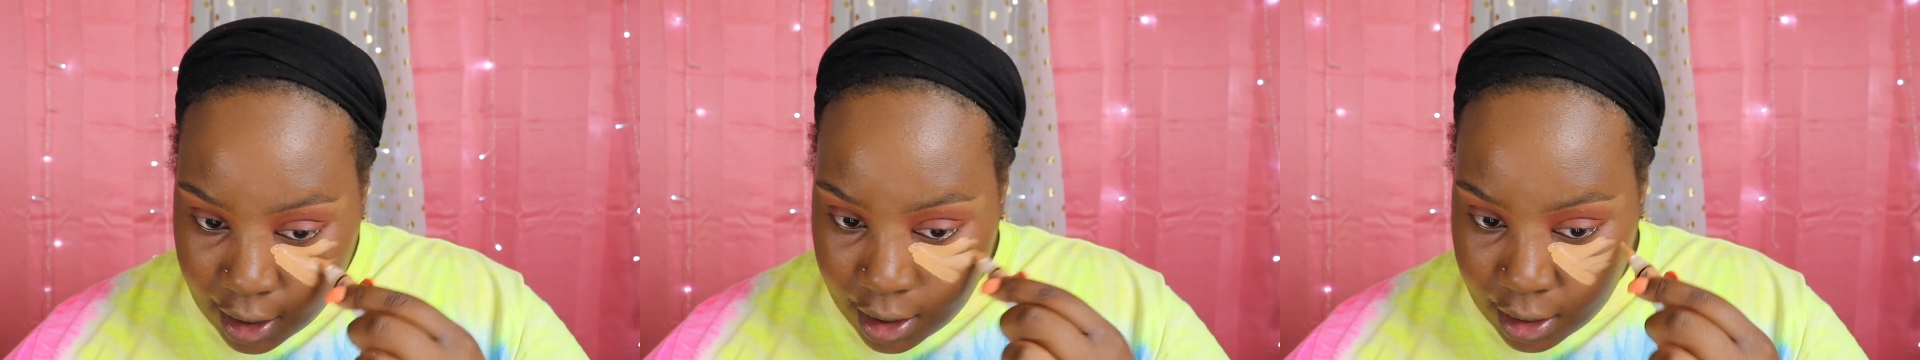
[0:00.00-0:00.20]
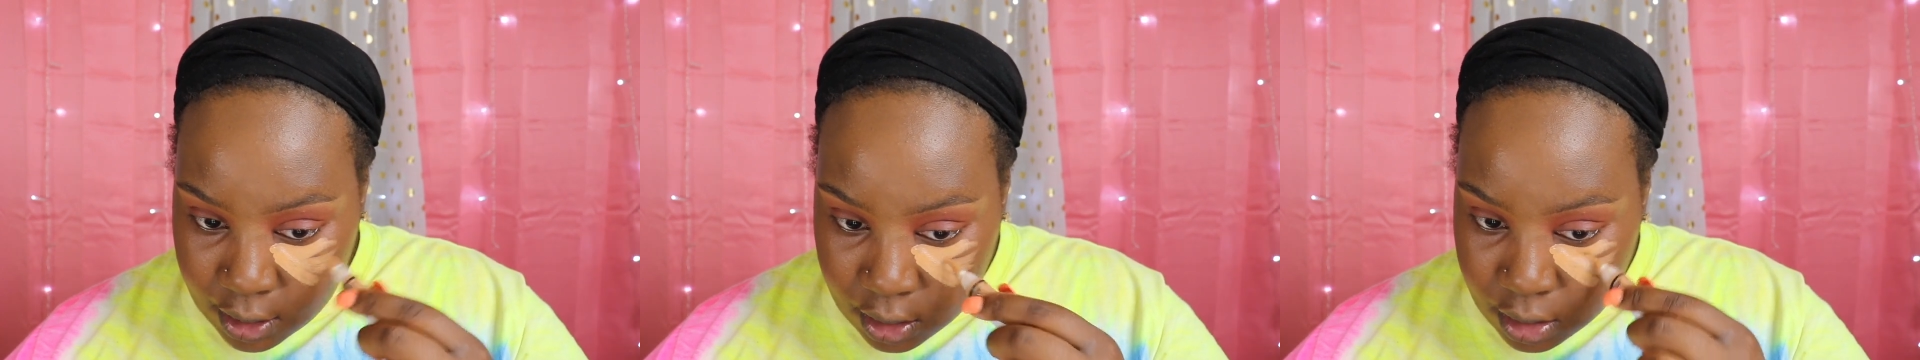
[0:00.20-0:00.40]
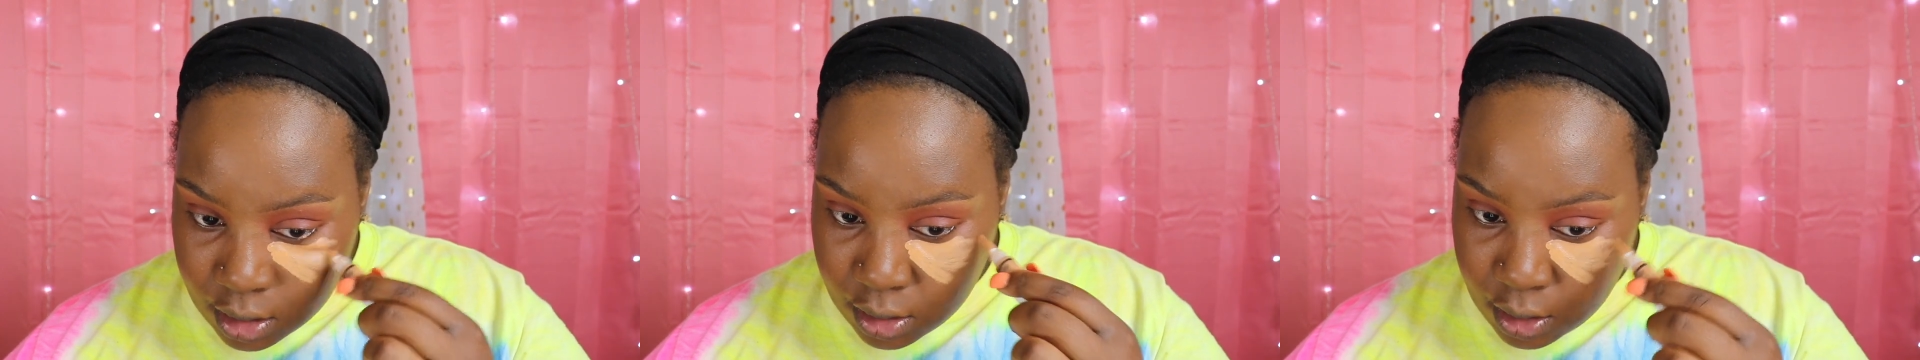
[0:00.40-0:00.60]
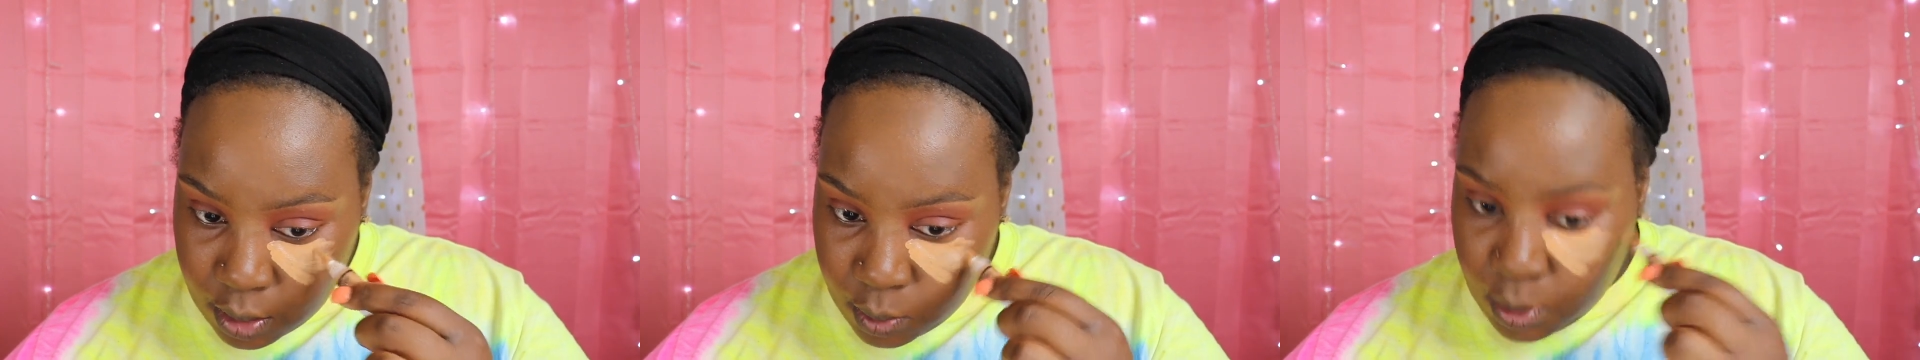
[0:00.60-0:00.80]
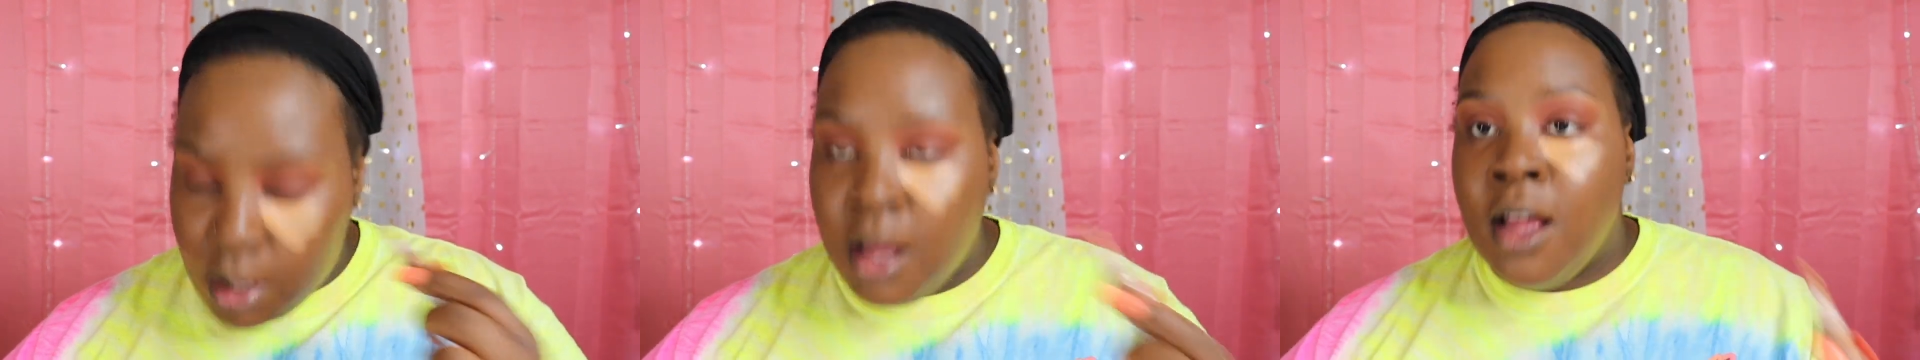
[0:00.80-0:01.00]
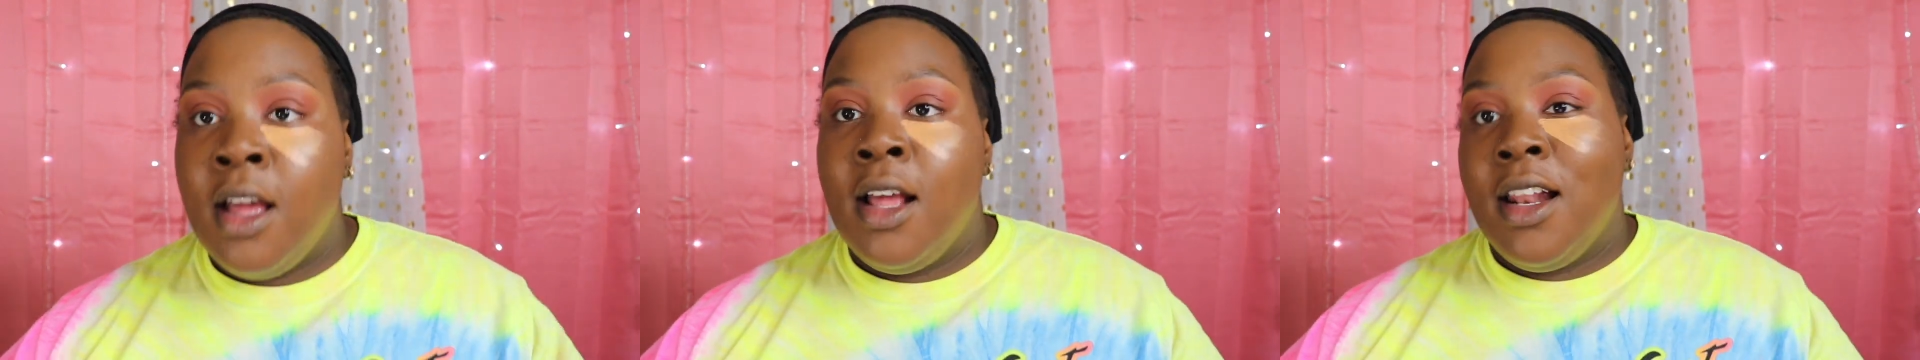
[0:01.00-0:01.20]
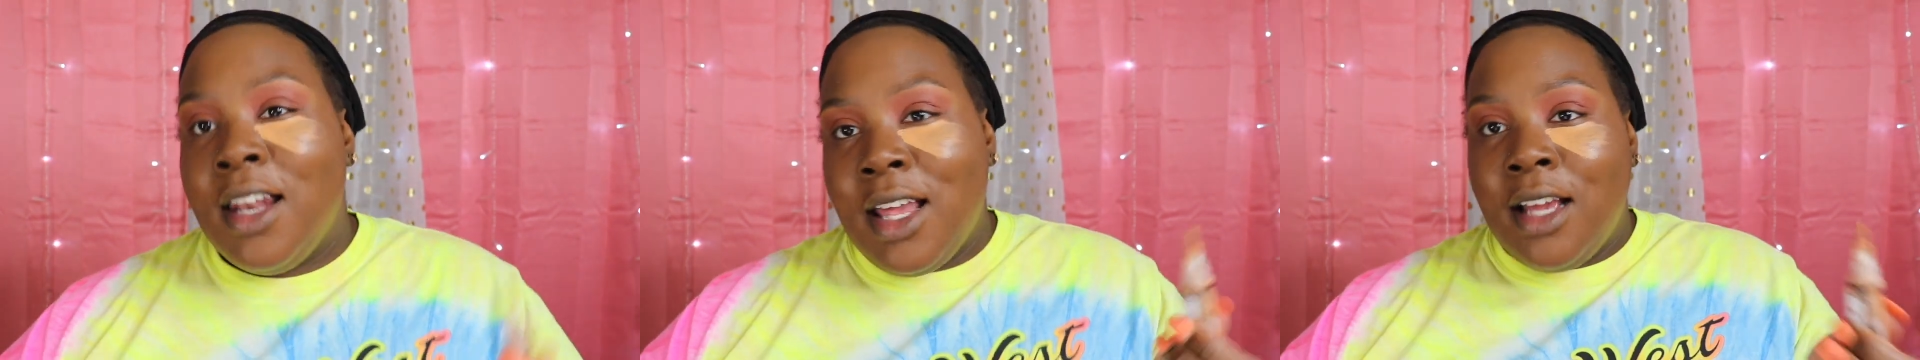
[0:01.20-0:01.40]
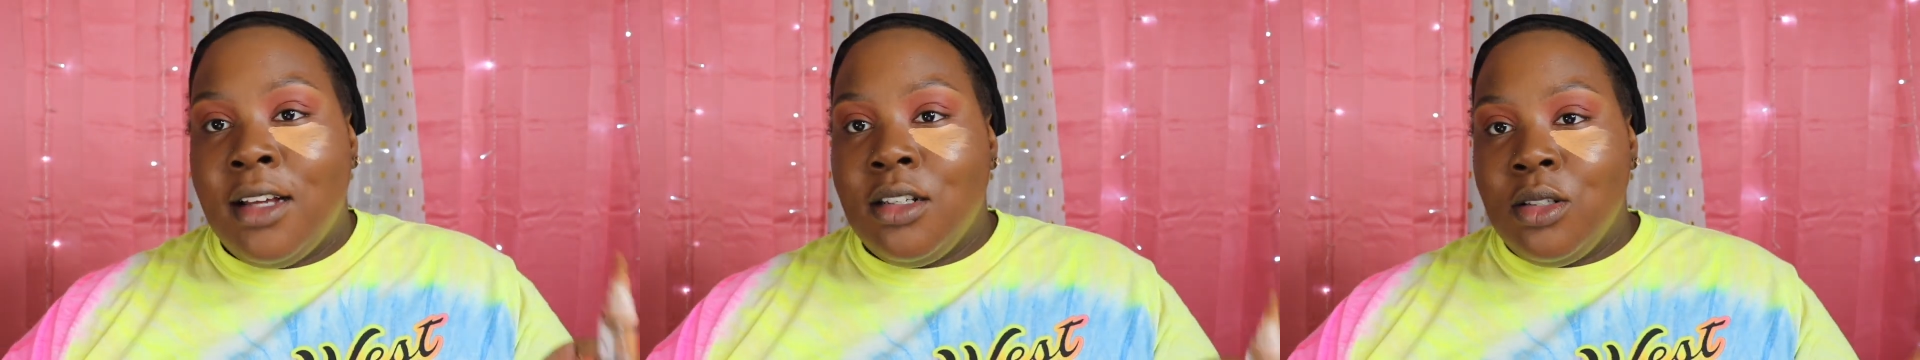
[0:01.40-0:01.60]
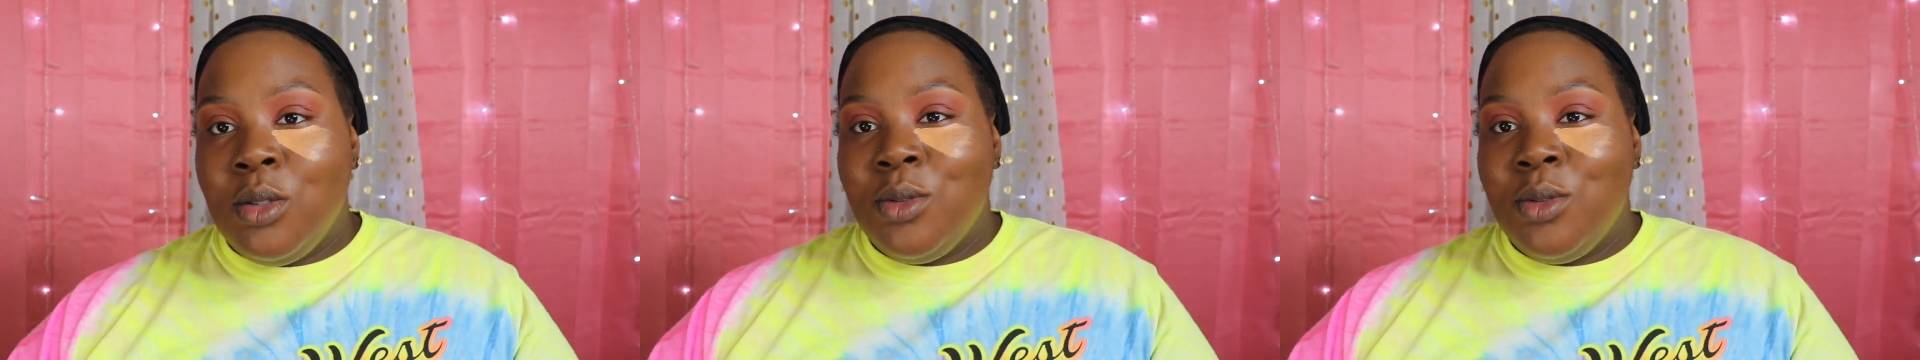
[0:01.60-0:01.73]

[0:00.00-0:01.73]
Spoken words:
I don't know, but like